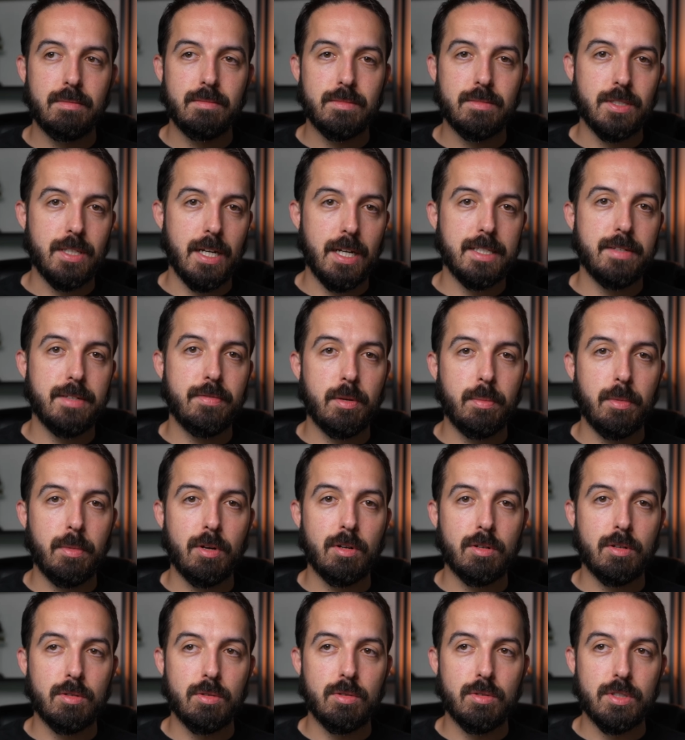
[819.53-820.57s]
scientific
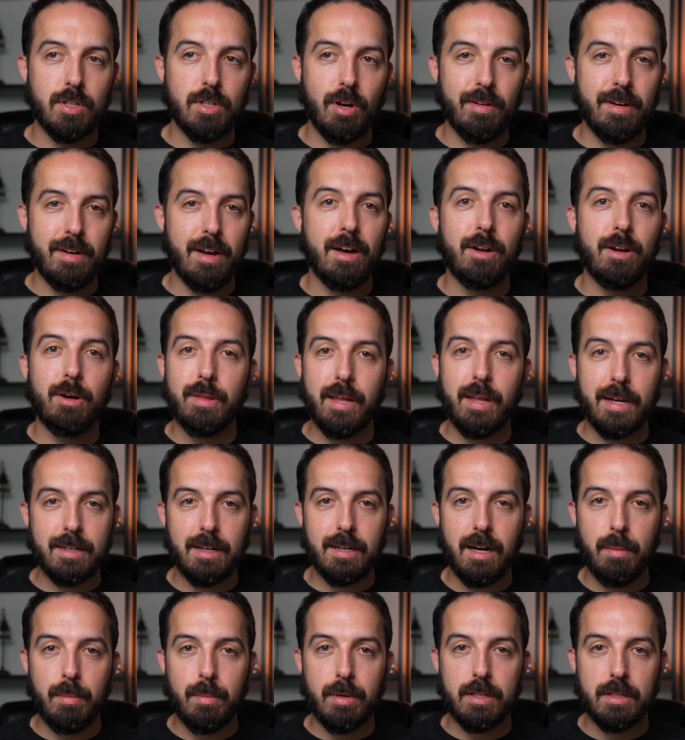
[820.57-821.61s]
miracles are not all that
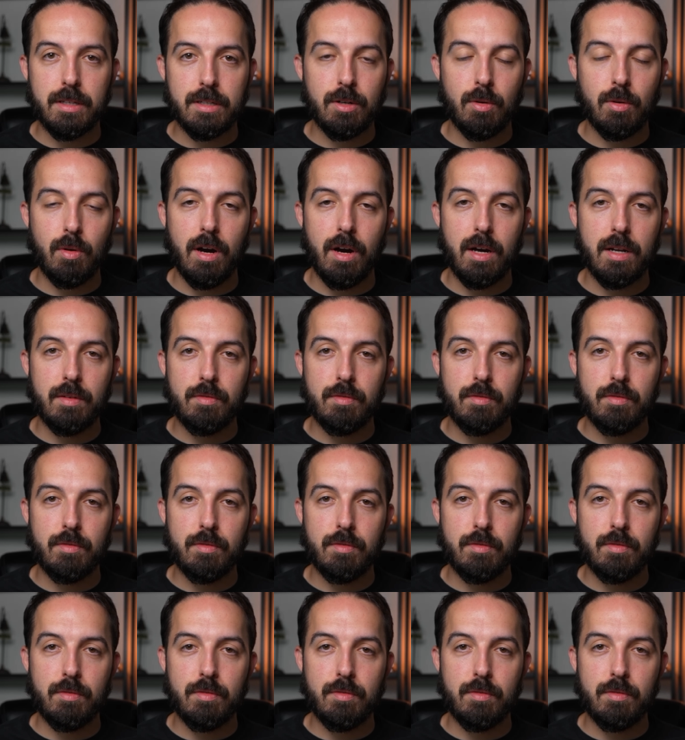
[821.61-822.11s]
common in the Quran.